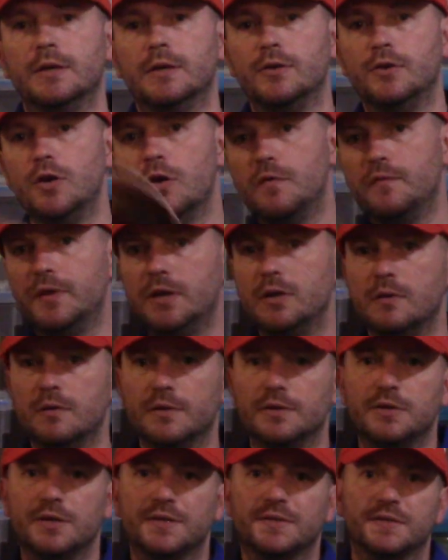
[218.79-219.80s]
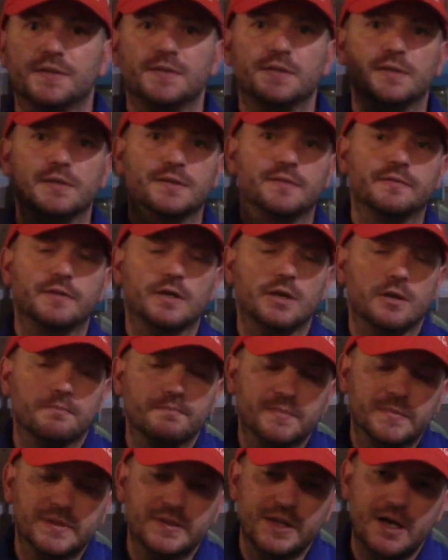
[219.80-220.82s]
No video of justice in this video.
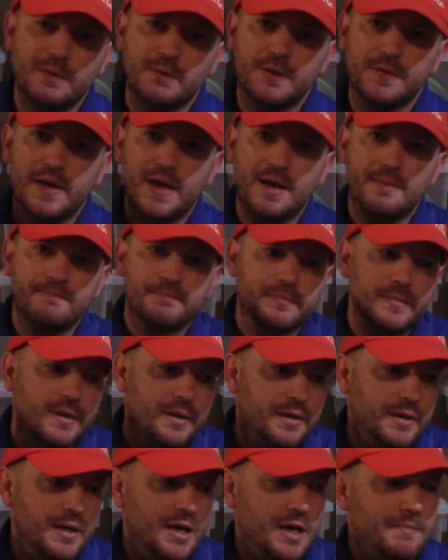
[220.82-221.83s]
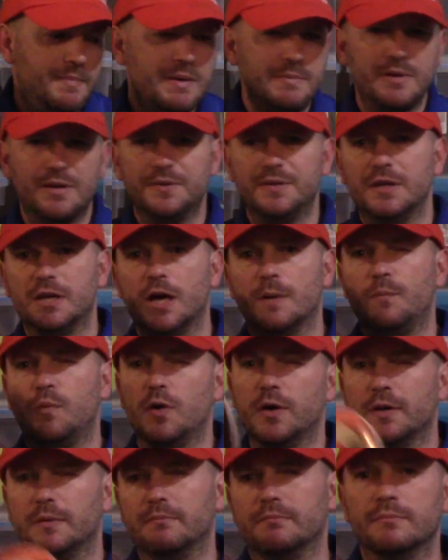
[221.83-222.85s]
Sorry about that. Maybe I'll dig up
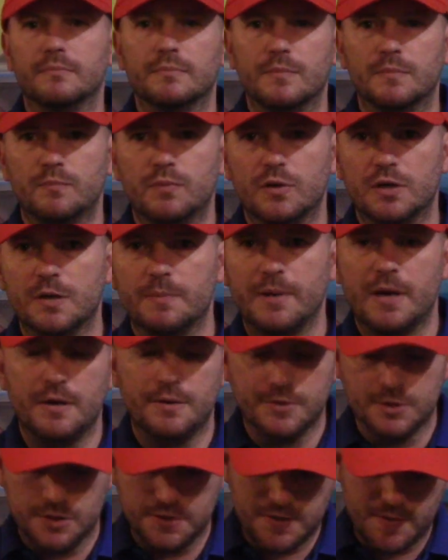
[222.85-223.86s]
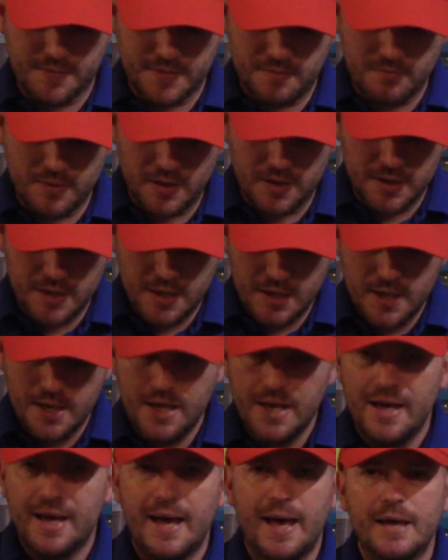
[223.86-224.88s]
one, put an apology or something, but
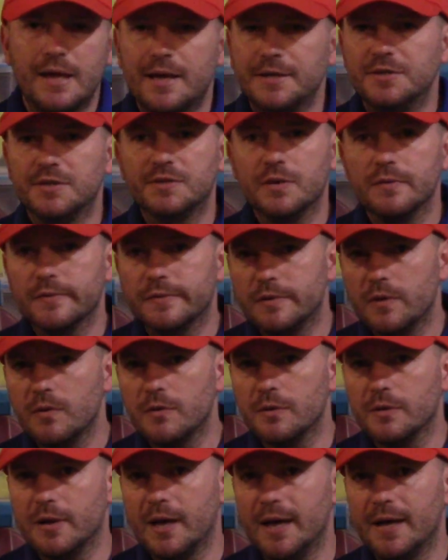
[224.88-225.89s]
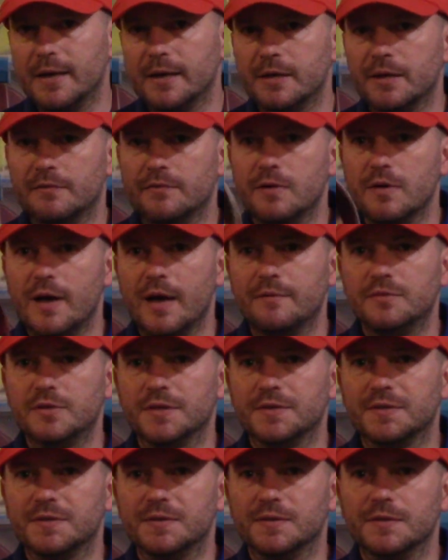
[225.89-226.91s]
I just don't throw it a lot, and if you have
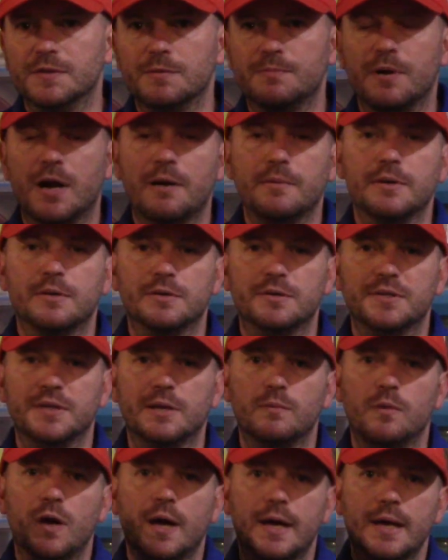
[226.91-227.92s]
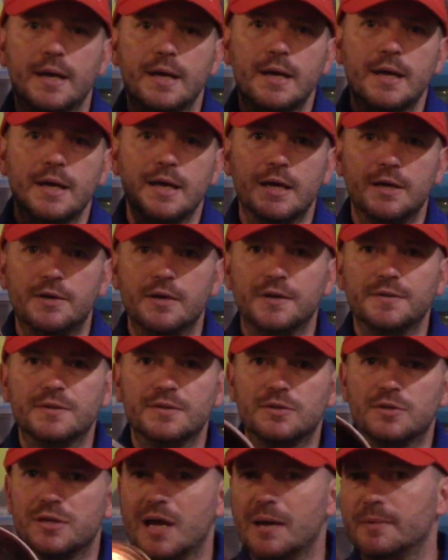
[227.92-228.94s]
justices, you probably understand why. It does
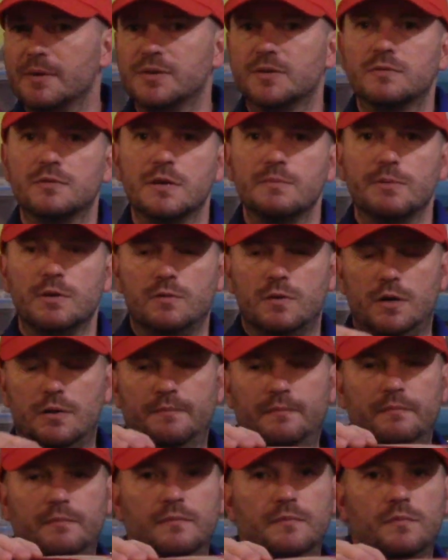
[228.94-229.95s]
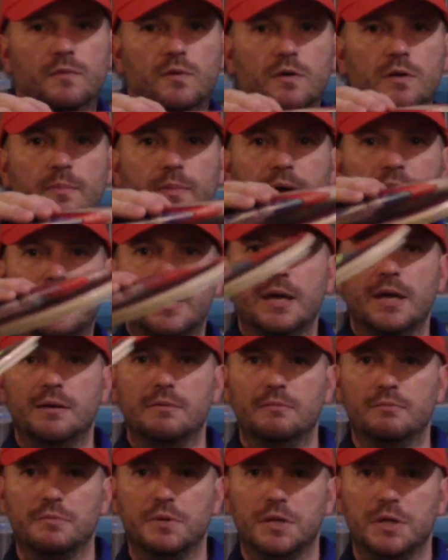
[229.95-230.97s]
its job extremely well. Throw it
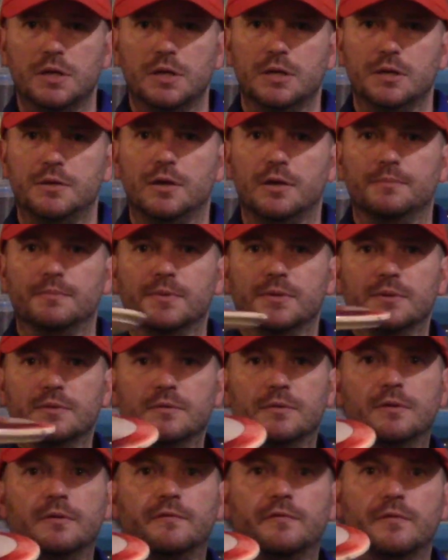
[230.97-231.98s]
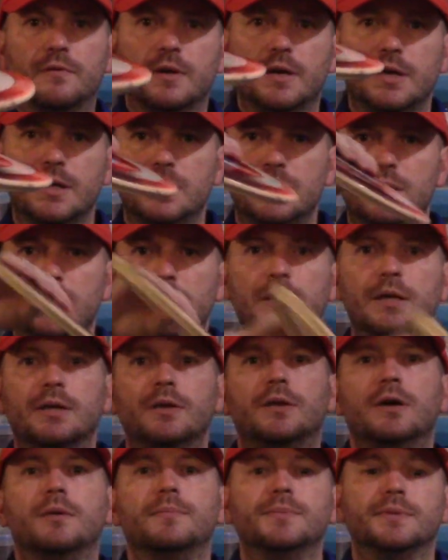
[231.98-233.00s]
backhand, it dumps. Throw it forehand, it
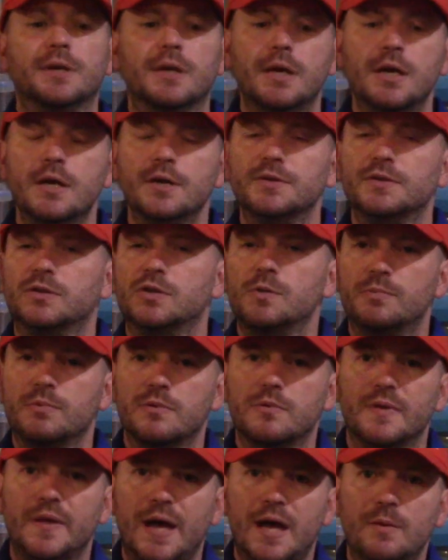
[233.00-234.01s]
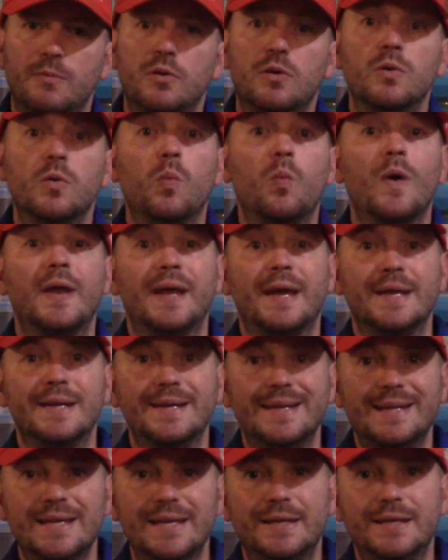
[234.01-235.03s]
dumps. Super reliable. When I
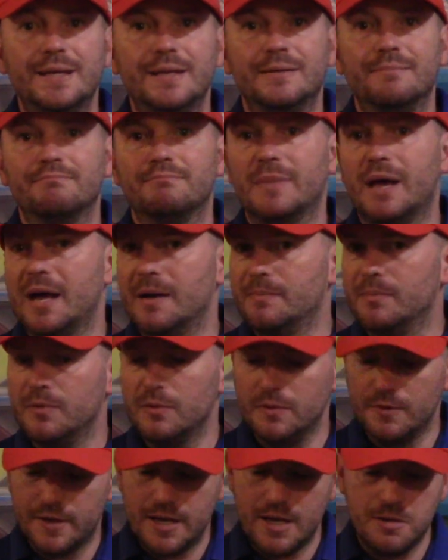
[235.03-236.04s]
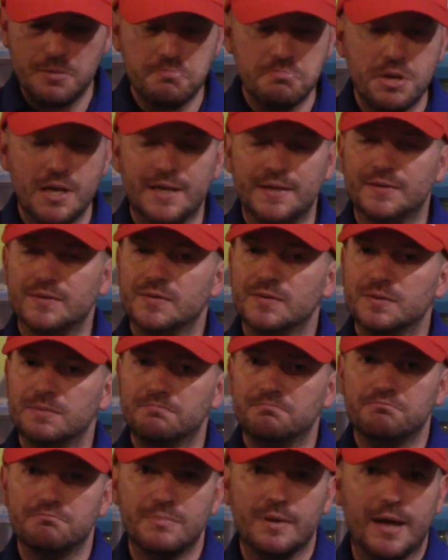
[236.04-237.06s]
need it, I pull it out, and
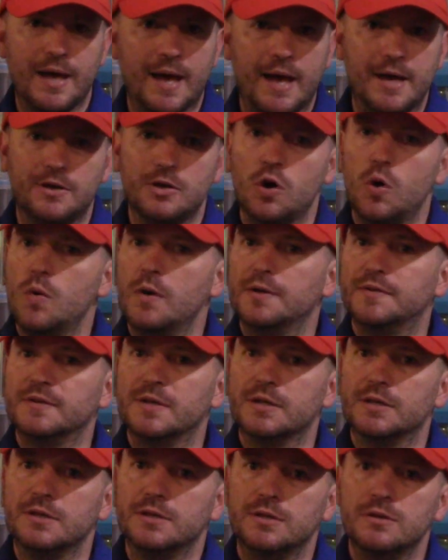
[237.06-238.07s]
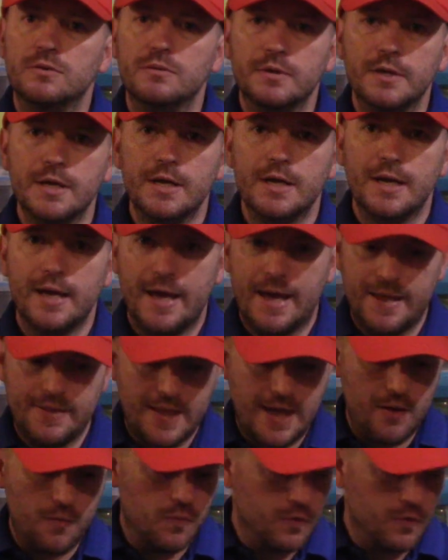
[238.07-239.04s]
I know what it's going to do, and that